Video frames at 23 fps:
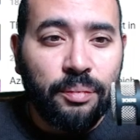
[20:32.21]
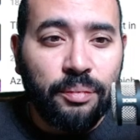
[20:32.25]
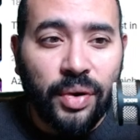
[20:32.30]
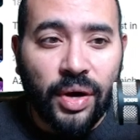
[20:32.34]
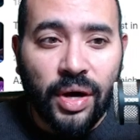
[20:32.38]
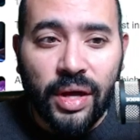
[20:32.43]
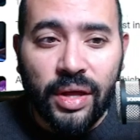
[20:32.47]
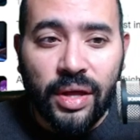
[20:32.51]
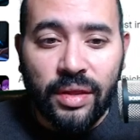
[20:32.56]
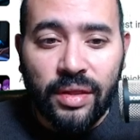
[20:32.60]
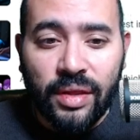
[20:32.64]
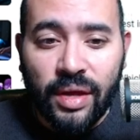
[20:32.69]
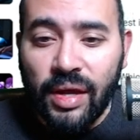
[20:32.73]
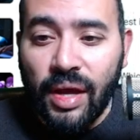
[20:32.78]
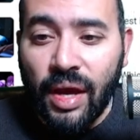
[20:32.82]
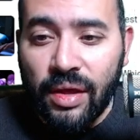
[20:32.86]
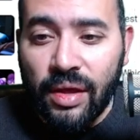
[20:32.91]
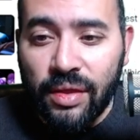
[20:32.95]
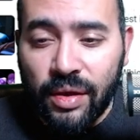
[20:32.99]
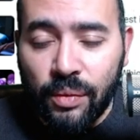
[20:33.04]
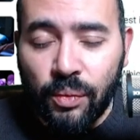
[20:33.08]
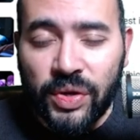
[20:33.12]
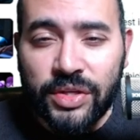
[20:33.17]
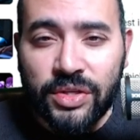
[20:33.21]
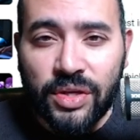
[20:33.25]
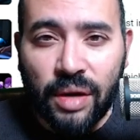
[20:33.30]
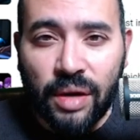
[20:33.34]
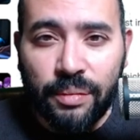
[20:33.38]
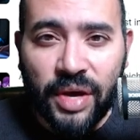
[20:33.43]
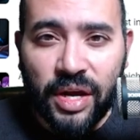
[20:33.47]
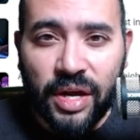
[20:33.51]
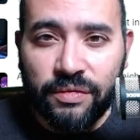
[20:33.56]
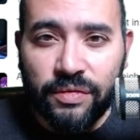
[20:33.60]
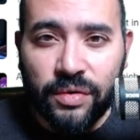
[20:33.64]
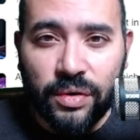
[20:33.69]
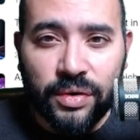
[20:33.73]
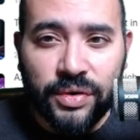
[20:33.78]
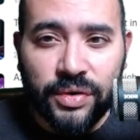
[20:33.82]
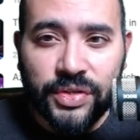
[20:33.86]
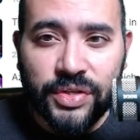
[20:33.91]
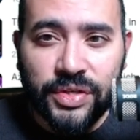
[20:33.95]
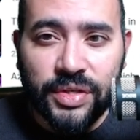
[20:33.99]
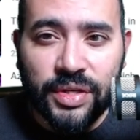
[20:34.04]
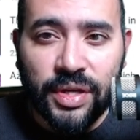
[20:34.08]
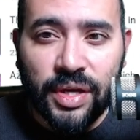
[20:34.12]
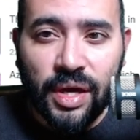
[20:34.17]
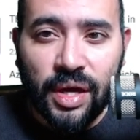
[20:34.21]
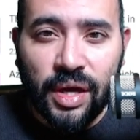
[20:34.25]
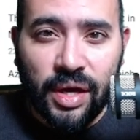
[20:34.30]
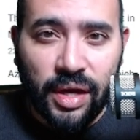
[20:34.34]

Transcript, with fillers: But then, yeah, then we saw metaverse.